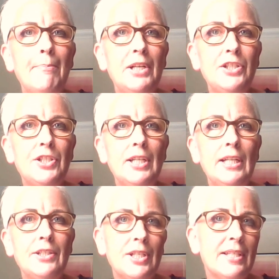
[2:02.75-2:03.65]
But
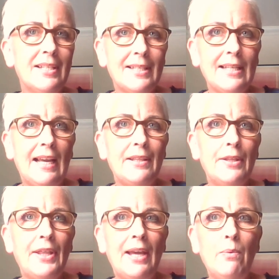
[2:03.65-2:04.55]
just to say
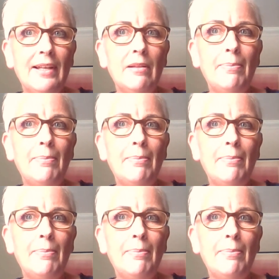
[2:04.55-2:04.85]
that they will